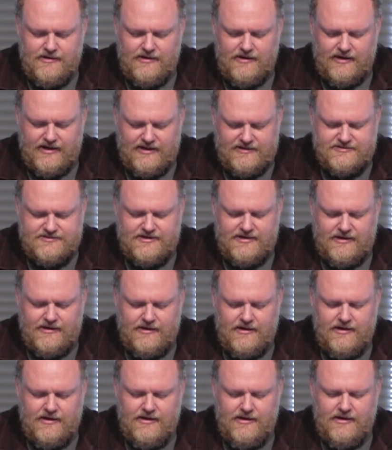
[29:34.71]
against it
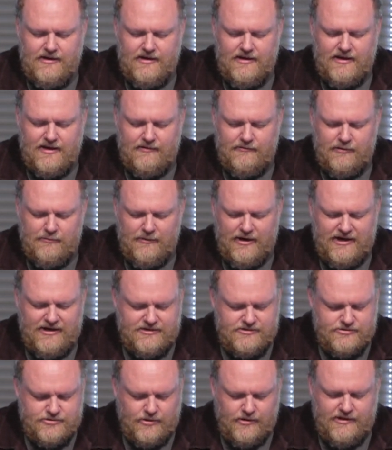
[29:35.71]
that we might
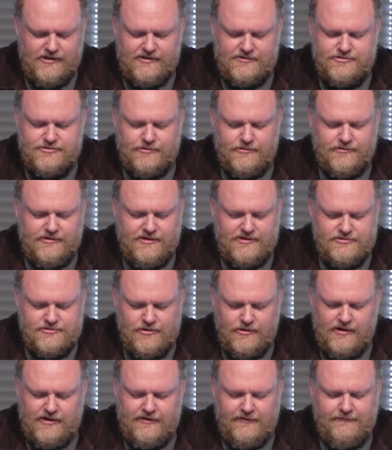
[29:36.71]
enjoy the truth,
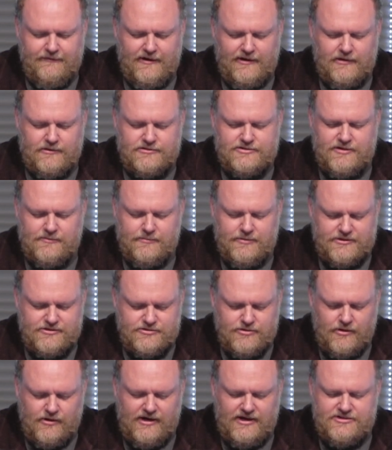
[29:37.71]
enjoy your fellowship,
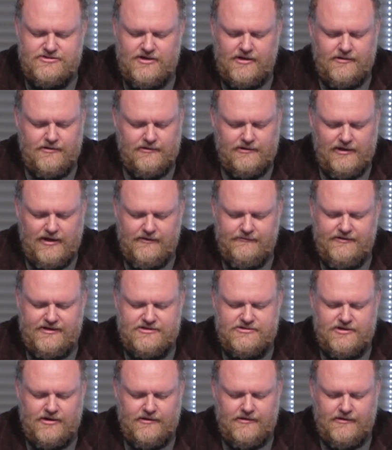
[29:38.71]
enjoy each other, love
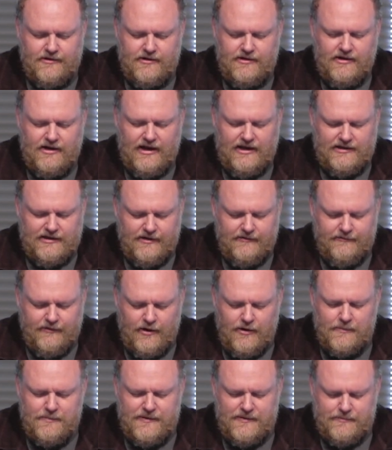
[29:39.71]
each other, and love
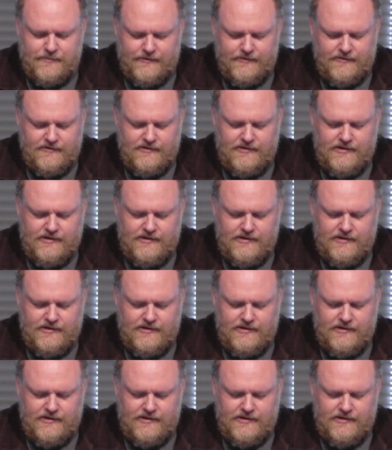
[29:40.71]
all people